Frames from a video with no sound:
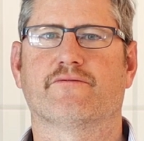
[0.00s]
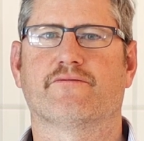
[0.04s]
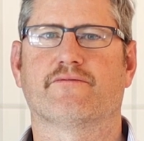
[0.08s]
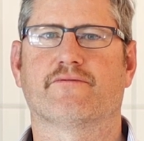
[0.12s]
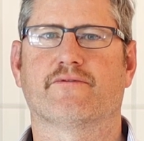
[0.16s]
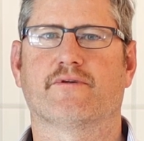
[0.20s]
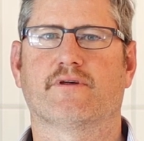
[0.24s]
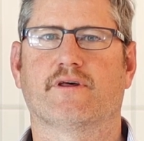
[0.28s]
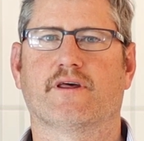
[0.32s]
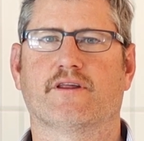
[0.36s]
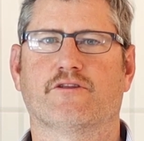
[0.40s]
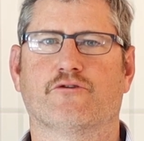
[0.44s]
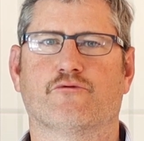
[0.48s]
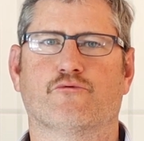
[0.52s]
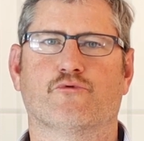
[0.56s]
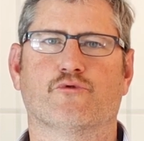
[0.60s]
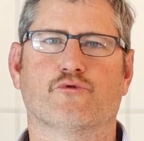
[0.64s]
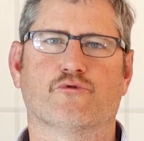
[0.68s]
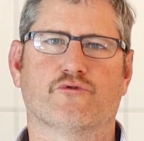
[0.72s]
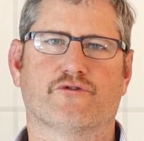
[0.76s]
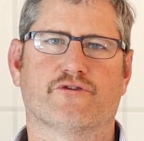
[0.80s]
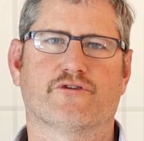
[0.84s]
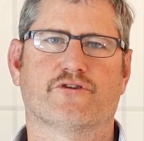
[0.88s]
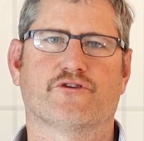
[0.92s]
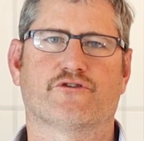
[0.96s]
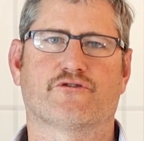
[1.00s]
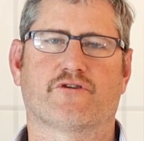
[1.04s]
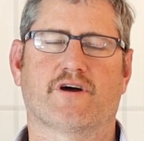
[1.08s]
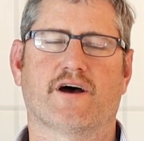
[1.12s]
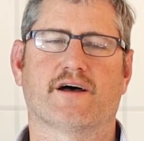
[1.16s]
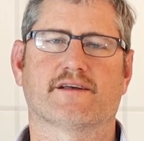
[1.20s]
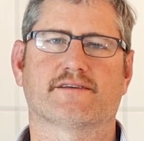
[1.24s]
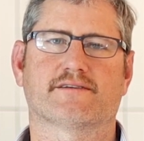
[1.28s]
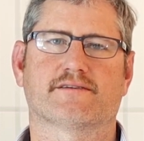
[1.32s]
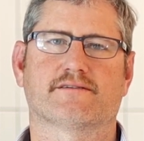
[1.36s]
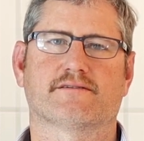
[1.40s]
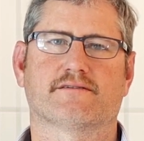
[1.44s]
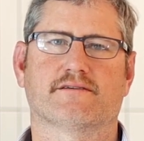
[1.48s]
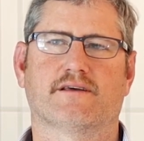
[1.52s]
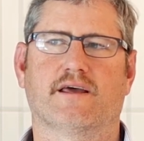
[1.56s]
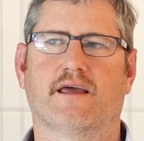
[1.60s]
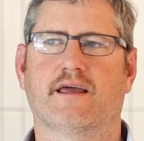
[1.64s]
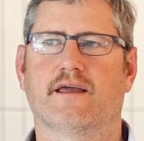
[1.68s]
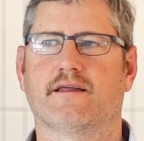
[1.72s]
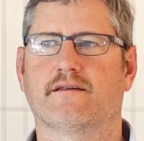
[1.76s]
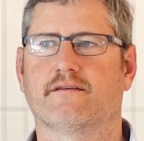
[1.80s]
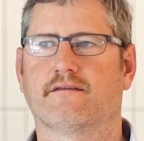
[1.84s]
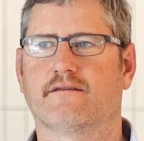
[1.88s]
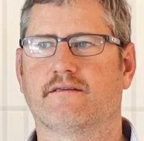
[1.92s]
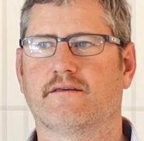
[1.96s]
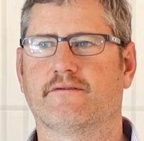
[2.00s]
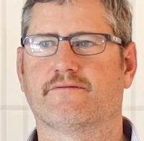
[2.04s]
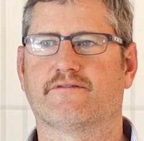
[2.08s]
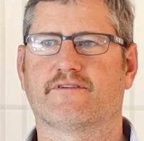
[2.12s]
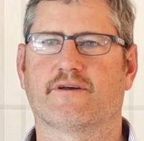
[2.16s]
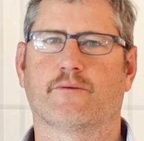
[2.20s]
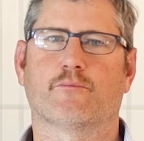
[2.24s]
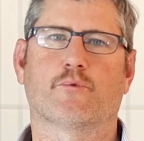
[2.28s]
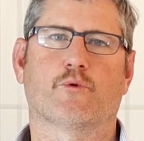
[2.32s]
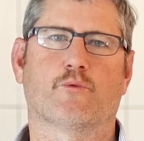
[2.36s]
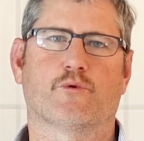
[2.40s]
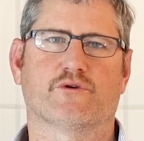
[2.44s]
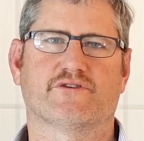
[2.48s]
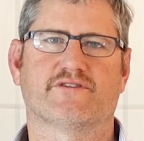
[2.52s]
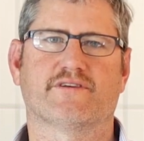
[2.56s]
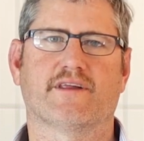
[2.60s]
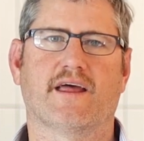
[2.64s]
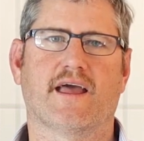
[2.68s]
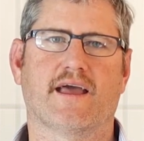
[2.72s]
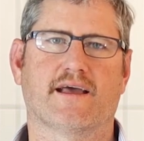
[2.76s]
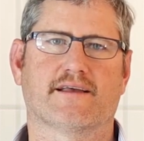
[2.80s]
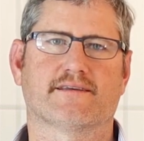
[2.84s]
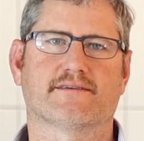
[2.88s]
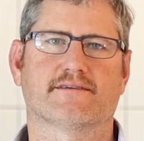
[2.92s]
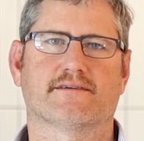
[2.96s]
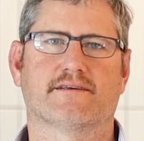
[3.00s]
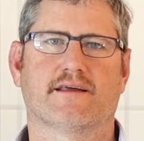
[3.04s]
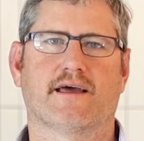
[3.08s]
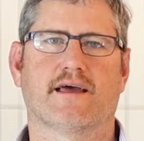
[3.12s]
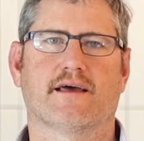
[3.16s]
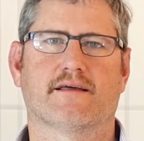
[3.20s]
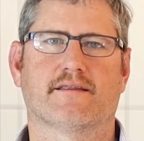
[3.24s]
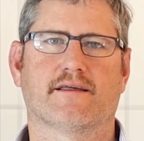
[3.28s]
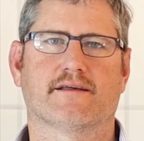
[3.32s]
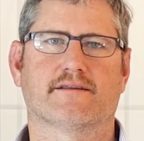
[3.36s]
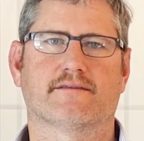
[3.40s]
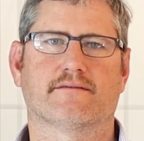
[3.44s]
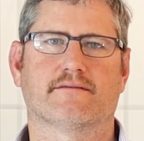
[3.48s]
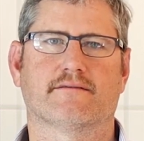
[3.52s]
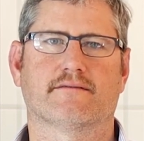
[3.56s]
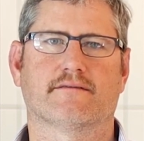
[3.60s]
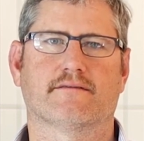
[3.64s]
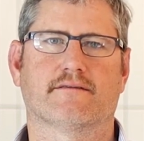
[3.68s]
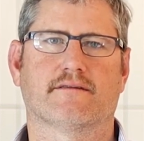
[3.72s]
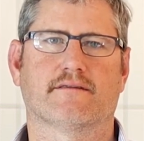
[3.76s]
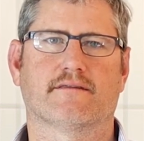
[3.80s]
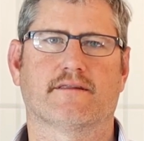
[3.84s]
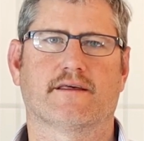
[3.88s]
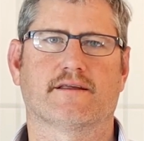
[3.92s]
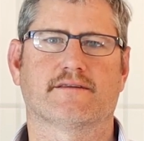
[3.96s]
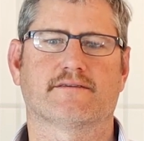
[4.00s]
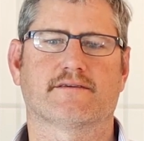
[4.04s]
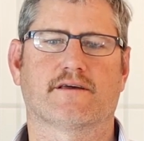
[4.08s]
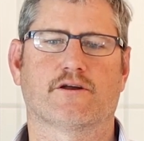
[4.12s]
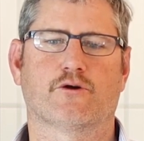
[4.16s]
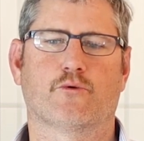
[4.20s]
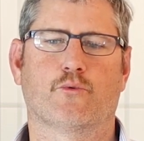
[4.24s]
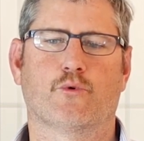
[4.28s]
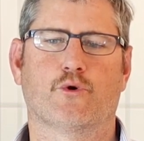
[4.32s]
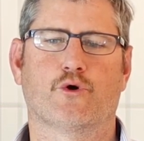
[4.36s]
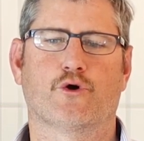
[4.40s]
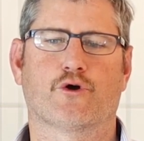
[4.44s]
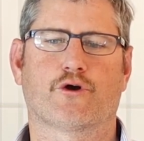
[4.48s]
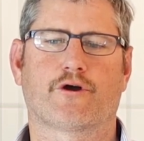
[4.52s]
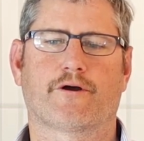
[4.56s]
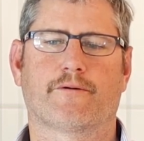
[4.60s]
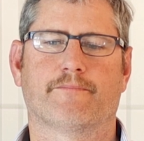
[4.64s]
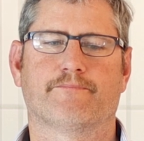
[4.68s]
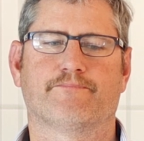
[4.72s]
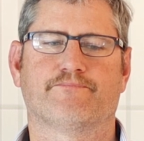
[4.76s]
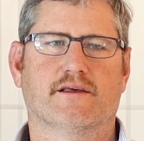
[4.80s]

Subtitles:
and the rules of the trust, and if someone wants to exit, how that's going to work.